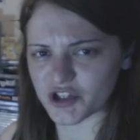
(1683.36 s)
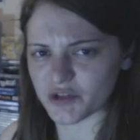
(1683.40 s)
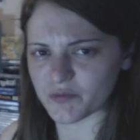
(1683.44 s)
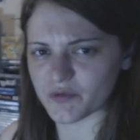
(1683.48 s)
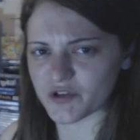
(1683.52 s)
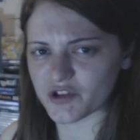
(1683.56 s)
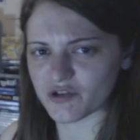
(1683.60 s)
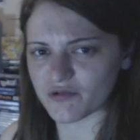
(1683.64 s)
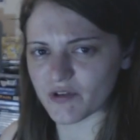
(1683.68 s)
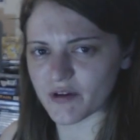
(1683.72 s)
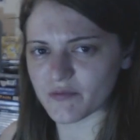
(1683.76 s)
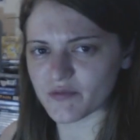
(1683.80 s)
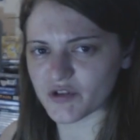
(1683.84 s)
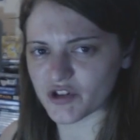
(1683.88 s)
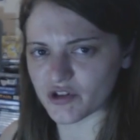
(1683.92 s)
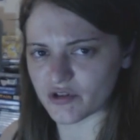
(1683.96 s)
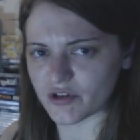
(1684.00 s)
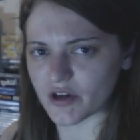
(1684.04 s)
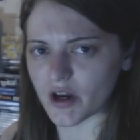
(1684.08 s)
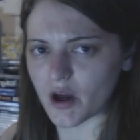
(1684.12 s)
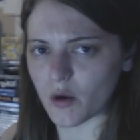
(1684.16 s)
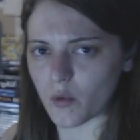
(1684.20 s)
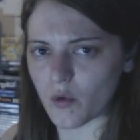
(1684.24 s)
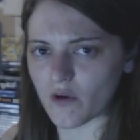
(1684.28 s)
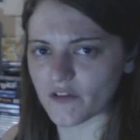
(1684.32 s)
a subscription,
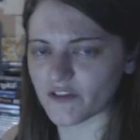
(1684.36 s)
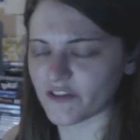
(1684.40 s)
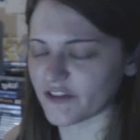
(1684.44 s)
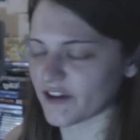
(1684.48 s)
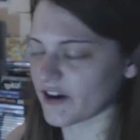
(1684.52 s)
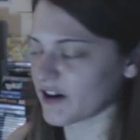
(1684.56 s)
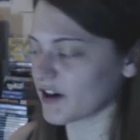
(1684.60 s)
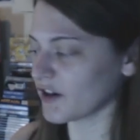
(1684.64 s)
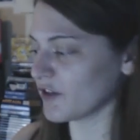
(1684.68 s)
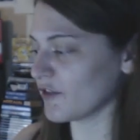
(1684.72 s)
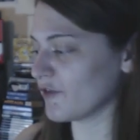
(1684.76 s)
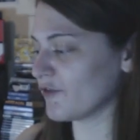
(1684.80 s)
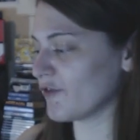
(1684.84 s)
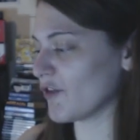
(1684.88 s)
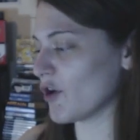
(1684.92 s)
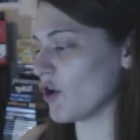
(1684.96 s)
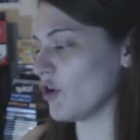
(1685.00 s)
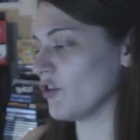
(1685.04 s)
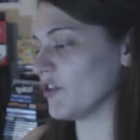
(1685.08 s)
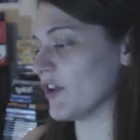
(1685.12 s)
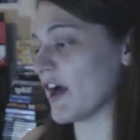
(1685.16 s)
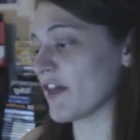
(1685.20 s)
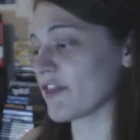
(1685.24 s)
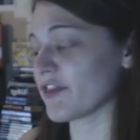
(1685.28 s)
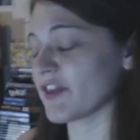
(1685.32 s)
you know, once I can
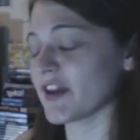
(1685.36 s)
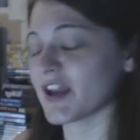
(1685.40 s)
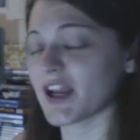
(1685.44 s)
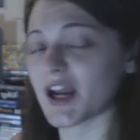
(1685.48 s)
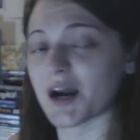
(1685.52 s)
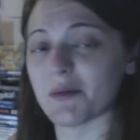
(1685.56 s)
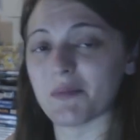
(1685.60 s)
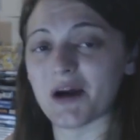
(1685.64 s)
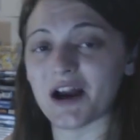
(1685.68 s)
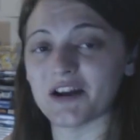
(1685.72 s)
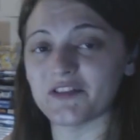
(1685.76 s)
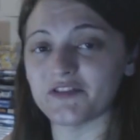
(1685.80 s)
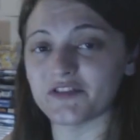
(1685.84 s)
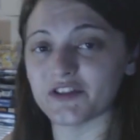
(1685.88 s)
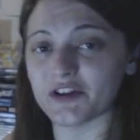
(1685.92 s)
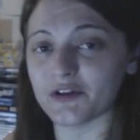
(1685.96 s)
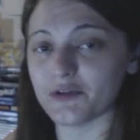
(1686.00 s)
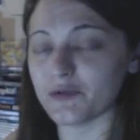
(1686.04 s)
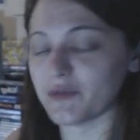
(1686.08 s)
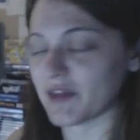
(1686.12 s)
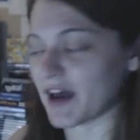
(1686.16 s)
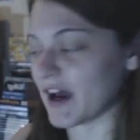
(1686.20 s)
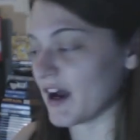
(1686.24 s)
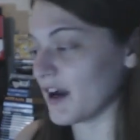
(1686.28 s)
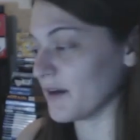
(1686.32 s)
afford it. I think I might
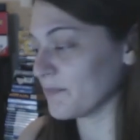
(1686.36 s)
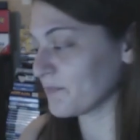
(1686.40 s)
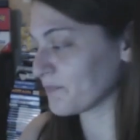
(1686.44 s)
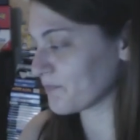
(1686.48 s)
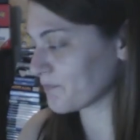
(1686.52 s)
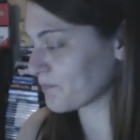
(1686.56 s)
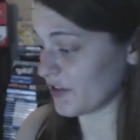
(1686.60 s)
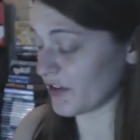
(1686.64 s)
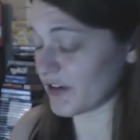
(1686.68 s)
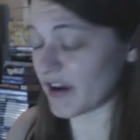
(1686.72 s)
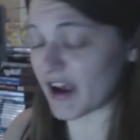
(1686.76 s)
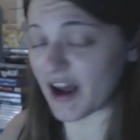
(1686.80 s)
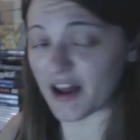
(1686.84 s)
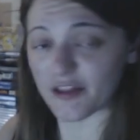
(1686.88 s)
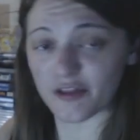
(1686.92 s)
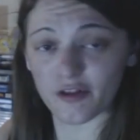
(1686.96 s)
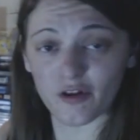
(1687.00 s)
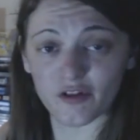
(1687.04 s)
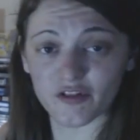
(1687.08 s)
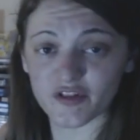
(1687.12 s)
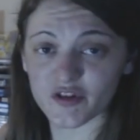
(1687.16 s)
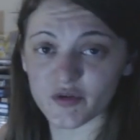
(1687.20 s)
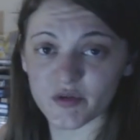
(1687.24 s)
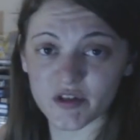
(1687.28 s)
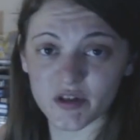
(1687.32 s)
do that. So yeah, I
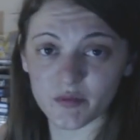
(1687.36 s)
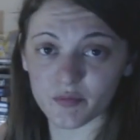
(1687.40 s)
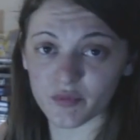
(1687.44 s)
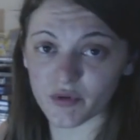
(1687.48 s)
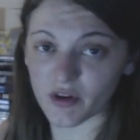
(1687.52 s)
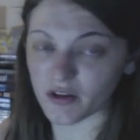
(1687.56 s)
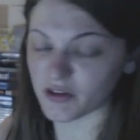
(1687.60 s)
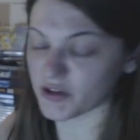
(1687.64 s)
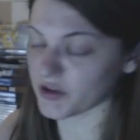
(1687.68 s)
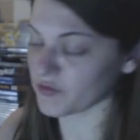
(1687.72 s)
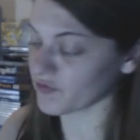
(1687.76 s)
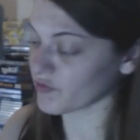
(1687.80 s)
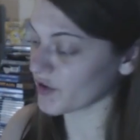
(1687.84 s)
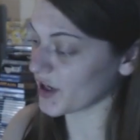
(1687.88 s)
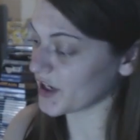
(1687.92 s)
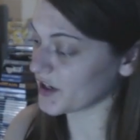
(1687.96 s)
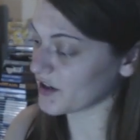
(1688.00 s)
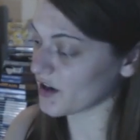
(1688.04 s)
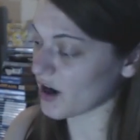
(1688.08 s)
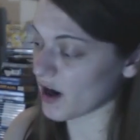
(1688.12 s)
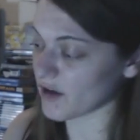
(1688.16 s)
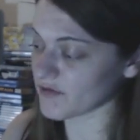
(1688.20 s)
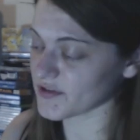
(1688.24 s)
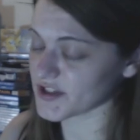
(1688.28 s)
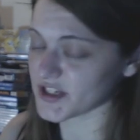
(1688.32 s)
thought this was a brilliant read,
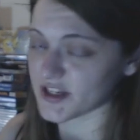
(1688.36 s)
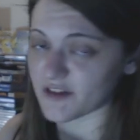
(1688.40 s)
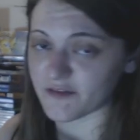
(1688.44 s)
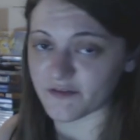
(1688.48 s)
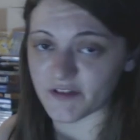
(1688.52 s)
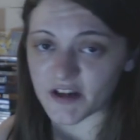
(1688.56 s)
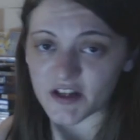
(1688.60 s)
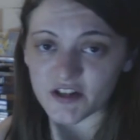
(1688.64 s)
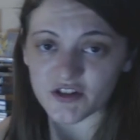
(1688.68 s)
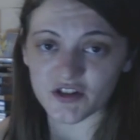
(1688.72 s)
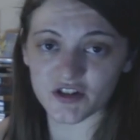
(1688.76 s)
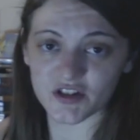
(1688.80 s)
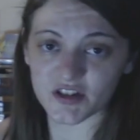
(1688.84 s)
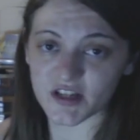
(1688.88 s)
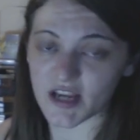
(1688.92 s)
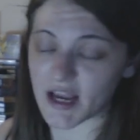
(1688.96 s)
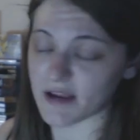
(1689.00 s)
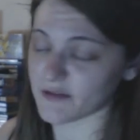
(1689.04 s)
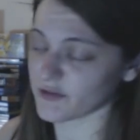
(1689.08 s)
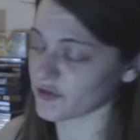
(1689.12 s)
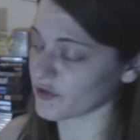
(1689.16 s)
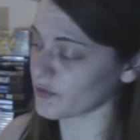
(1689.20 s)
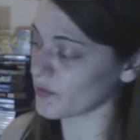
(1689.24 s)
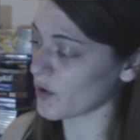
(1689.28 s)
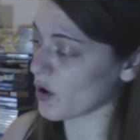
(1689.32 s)
and it obviously features
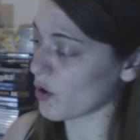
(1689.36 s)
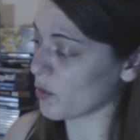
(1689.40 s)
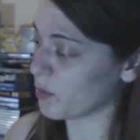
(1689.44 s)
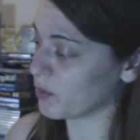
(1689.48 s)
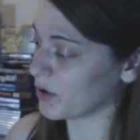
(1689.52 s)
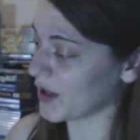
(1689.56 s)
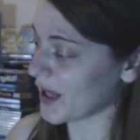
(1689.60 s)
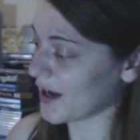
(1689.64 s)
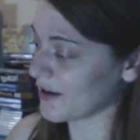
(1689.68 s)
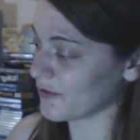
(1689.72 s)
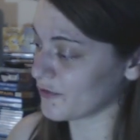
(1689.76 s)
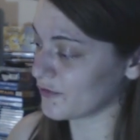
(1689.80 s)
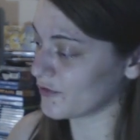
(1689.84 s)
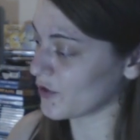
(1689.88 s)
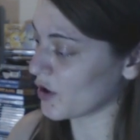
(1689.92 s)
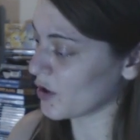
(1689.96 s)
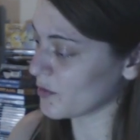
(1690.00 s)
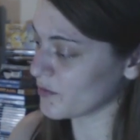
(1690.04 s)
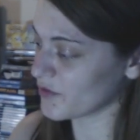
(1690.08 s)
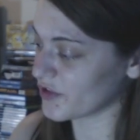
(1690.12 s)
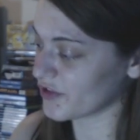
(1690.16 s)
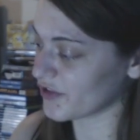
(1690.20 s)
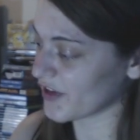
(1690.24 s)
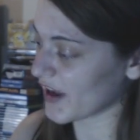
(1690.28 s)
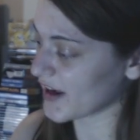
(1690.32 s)
games from all
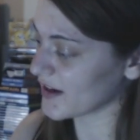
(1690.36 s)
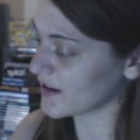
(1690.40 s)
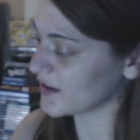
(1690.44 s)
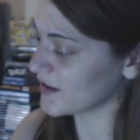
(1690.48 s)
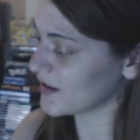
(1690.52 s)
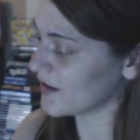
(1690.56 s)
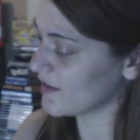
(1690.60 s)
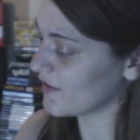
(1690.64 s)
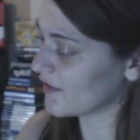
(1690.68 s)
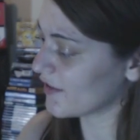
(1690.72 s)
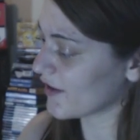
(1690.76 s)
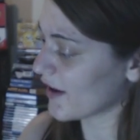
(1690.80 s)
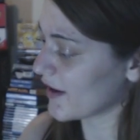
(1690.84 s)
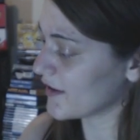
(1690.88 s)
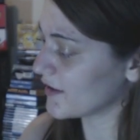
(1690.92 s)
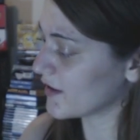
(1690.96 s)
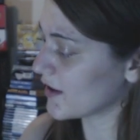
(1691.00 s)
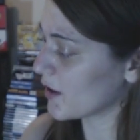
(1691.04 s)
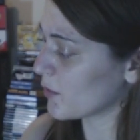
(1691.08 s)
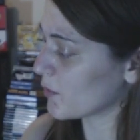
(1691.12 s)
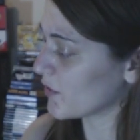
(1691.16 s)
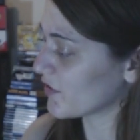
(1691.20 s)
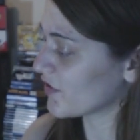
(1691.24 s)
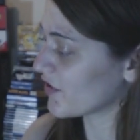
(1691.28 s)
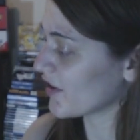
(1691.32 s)
platforms, Sega,
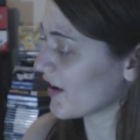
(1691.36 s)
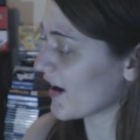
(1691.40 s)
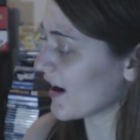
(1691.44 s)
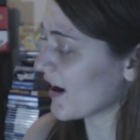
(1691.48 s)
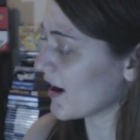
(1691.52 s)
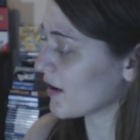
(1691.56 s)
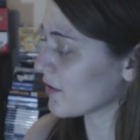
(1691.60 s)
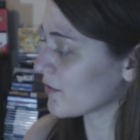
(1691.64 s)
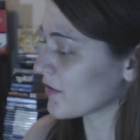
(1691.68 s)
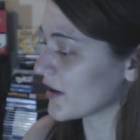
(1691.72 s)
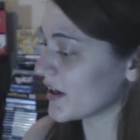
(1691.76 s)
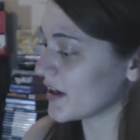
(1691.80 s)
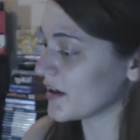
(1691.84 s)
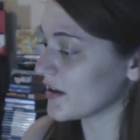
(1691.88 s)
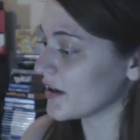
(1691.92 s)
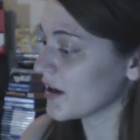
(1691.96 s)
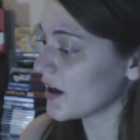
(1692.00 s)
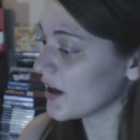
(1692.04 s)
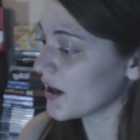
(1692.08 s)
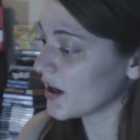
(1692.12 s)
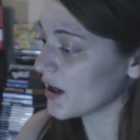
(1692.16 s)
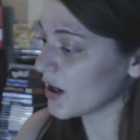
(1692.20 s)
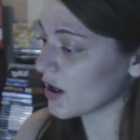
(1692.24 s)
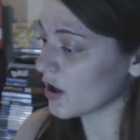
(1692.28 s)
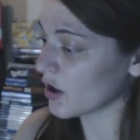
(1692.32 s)
Nintendo, Atari,
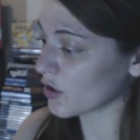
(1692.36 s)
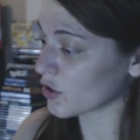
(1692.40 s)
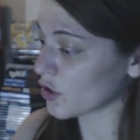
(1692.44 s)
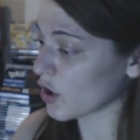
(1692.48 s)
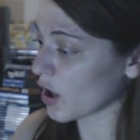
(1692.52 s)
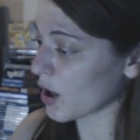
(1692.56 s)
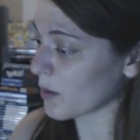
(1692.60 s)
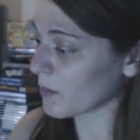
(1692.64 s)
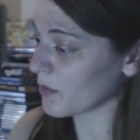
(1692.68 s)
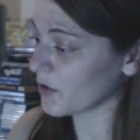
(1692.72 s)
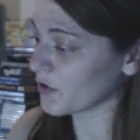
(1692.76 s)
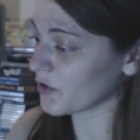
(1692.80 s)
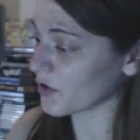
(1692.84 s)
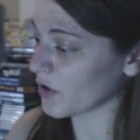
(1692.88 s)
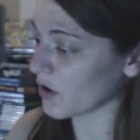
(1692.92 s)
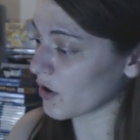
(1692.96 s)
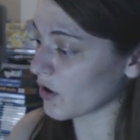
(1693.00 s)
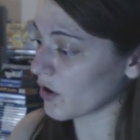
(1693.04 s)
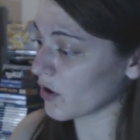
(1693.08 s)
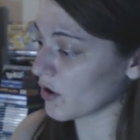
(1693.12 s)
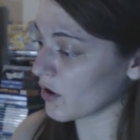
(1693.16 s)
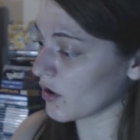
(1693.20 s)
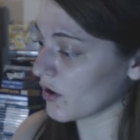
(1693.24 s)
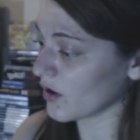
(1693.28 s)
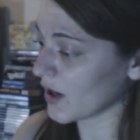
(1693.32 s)

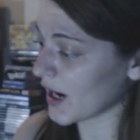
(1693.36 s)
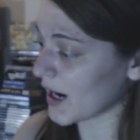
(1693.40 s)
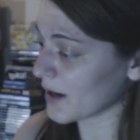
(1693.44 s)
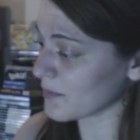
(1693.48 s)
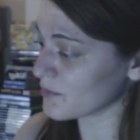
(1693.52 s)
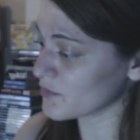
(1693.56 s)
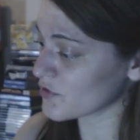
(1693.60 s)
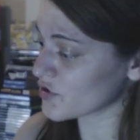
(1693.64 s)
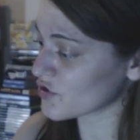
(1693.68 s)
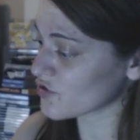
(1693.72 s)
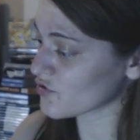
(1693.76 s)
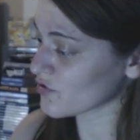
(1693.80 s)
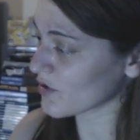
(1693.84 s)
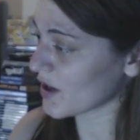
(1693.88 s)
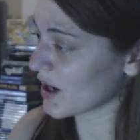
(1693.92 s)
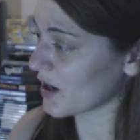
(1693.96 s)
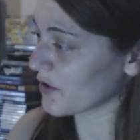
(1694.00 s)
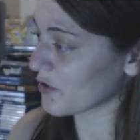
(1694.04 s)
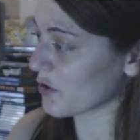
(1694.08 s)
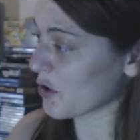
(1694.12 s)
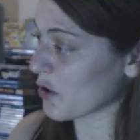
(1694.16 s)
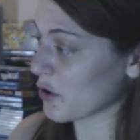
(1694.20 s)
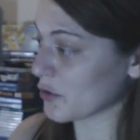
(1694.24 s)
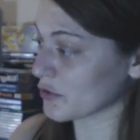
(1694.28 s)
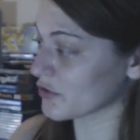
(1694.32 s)
Commodore,
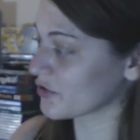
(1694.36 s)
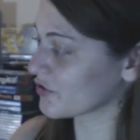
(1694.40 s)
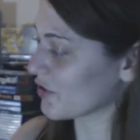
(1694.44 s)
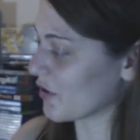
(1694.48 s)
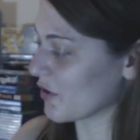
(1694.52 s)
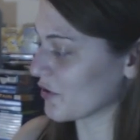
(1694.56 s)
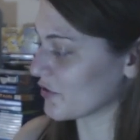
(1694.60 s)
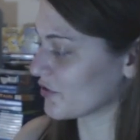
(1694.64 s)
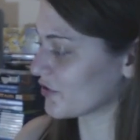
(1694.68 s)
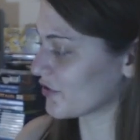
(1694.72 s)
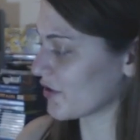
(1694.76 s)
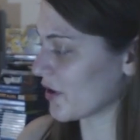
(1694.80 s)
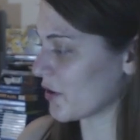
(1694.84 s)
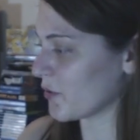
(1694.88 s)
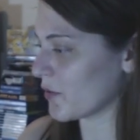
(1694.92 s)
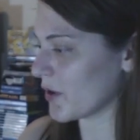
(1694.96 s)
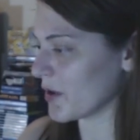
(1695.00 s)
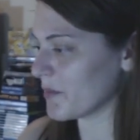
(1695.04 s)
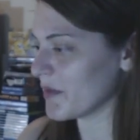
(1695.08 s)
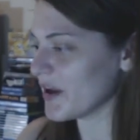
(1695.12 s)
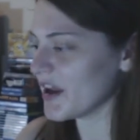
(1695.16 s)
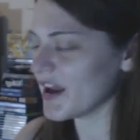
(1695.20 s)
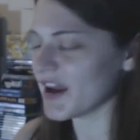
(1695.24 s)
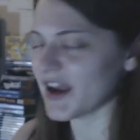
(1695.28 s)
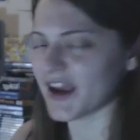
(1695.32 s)
Amstrad, all sorts.
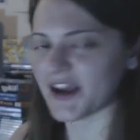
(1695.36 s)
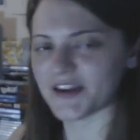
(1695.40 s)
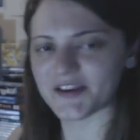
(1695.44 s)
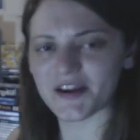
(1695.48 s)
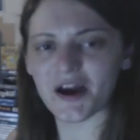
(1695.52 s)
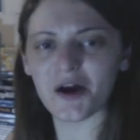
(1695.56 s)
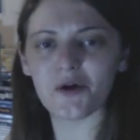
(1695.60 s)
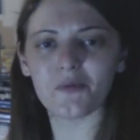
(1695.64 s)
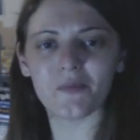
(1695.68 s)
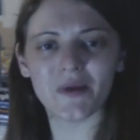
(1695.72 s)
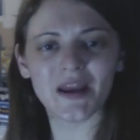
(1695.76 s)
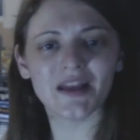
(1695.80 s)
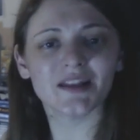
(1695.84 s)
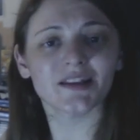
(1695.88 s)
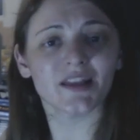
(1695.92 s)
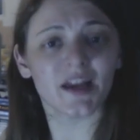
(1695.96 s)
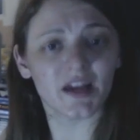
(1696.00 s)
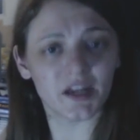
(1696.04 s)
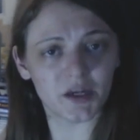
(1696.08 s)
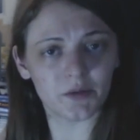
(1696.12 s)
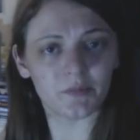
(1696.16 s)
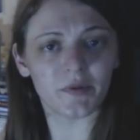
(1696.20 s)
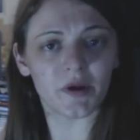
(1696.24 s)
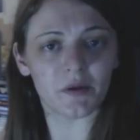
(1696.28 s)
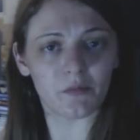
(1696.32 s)
So it helped me
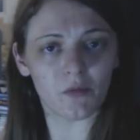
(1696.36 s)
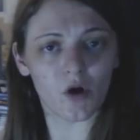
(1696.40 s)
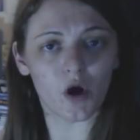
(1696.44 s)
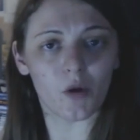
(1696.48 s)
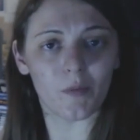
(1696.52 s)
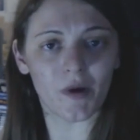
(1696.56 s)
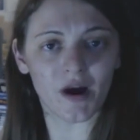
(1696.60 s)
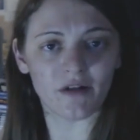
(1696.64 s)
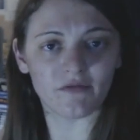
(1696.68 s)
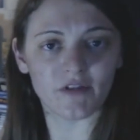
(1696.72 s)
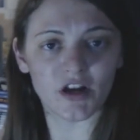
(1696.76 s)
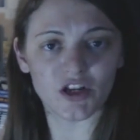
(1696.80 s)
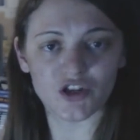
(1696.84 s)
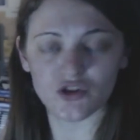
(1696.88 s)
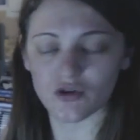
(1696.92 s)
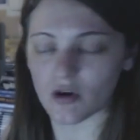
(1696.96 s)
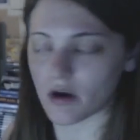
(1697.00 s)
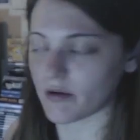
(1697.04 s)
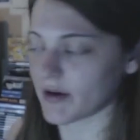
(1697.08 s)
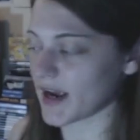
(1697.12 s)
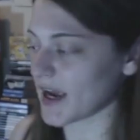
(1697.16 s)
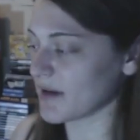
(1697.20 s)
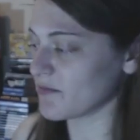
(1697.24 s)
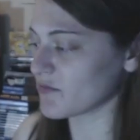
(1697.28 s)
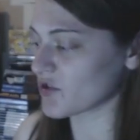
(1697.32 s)
learn a bit more about
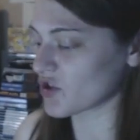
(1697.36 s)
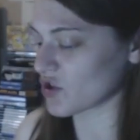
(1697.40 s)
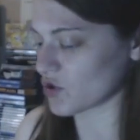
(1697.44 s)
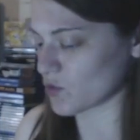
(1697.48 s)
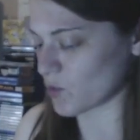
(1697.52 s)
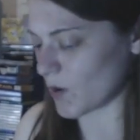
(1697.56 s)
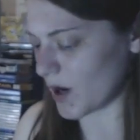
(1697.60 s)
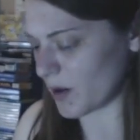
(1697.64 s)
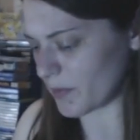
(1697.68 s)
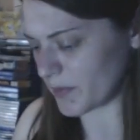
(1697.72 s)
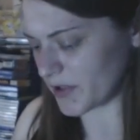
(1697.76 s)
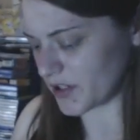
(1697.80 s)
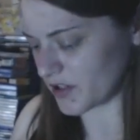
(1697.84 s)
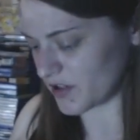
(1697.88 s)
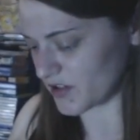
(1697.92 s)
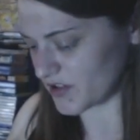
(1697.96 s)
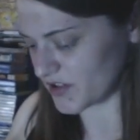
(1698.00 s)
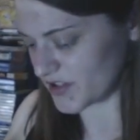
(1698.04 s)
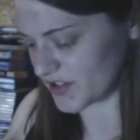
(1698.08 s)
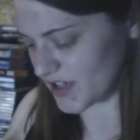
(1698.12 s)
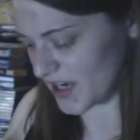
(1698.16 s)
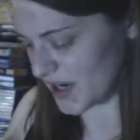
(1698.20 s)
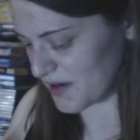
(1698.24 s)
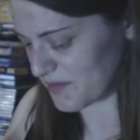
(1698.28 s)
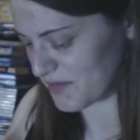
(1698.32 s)
retro games as well,
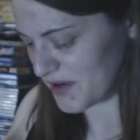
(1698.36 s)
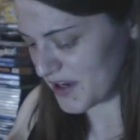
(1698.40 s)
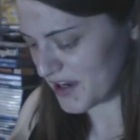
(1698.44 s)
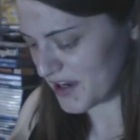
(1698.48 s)
because